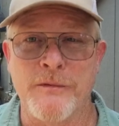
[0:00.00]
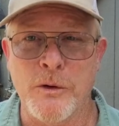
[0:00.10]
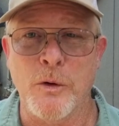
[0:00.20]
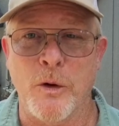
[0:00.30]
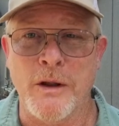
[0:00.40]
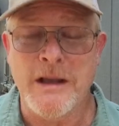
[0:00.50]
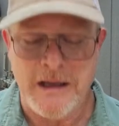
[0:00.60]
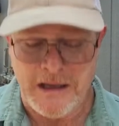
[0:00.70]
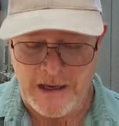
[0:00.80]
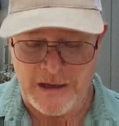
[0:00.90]
fuel
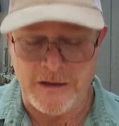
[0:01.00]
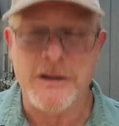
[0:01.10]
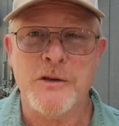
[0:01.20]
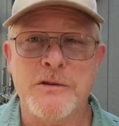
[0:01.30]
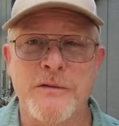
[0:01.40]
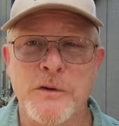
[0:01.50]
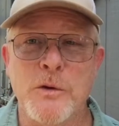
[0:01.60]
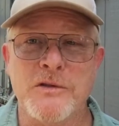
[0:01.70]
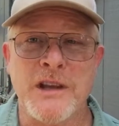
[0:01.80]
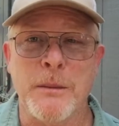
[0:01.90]
and use a
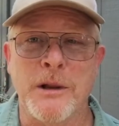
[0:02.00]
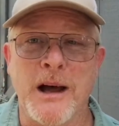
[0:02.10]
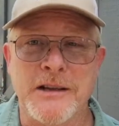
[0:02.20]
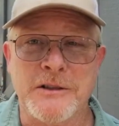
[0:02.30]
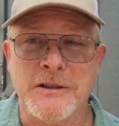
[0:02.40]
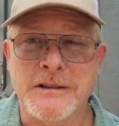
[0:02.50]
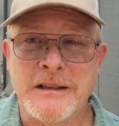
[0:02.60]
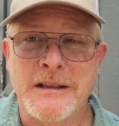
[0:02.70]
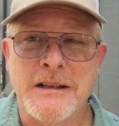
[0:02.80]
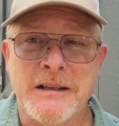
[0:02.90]
fuel stabilizer
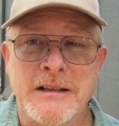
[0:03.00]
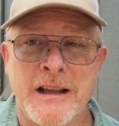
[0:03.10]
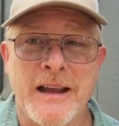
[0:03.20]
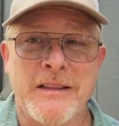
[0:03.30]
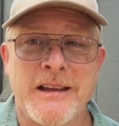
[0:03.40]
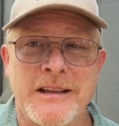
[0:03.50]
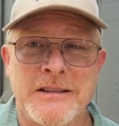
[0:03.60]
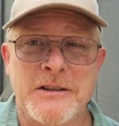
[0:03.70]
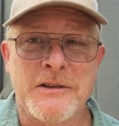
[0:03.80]
like this.